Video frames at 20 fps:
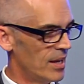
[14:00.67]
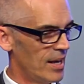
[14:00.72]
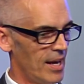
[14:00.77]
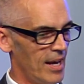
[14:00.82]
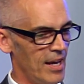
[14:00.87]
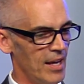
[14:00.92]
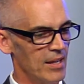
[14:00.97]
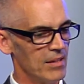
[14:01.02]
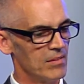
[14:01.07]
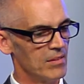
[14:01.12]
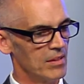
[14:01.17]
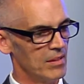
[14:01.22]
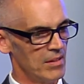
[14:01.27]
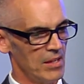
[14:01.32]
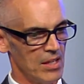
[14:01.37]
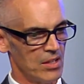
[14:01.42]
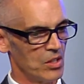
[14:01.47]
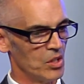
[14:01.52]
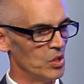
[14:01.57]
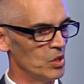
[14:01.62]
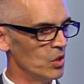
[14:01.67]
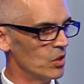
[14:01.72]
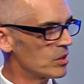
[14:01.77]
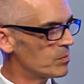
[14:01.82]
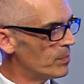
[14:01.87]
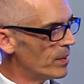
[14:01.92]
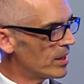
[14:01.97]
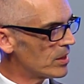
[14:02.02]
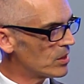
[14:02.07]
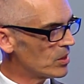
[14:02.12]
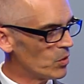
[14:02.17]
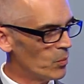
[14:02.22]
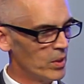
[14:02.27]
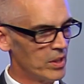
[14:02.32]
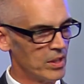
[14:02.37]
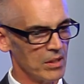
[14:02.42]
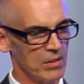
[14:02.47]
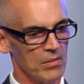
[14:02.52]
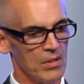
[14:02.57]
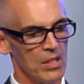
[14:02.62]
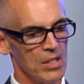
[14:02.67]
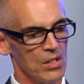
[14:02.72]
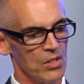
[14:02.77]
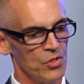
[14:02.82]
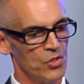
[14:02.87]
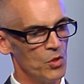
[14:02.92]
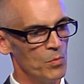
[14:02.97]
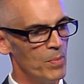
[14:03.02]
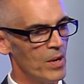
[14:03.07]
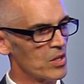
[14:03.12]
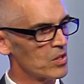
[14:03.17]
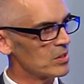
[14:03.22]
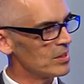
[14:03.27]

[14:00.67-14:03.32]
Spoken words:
And it can look better, we can do better